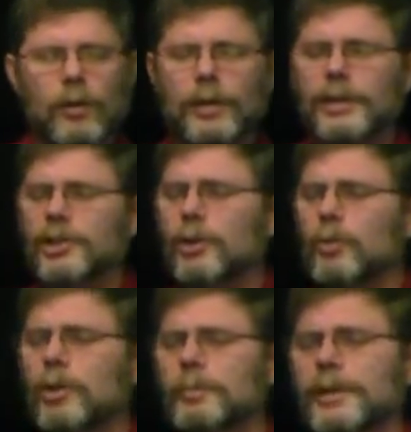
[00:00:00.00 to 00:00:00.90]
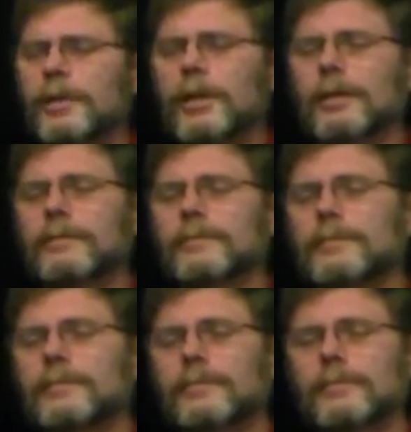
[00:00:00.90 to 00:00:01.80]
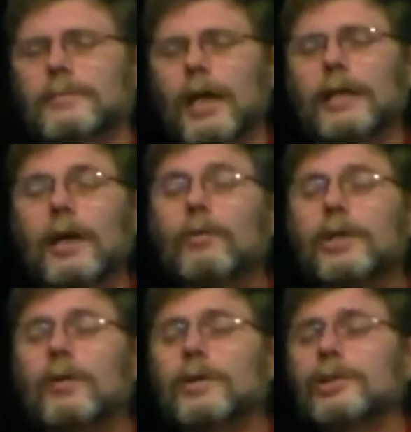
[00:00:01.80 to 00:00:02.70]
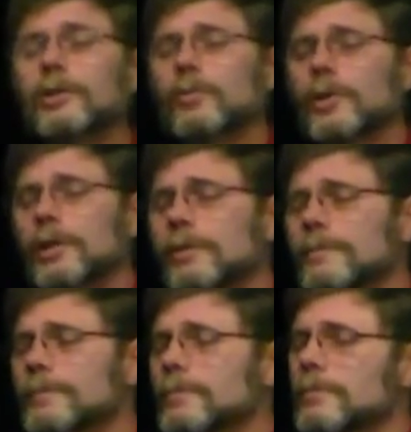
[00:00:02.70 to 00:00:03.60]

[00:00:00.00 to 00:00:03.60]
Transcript: Lord, that your will be done. And now we know it's your will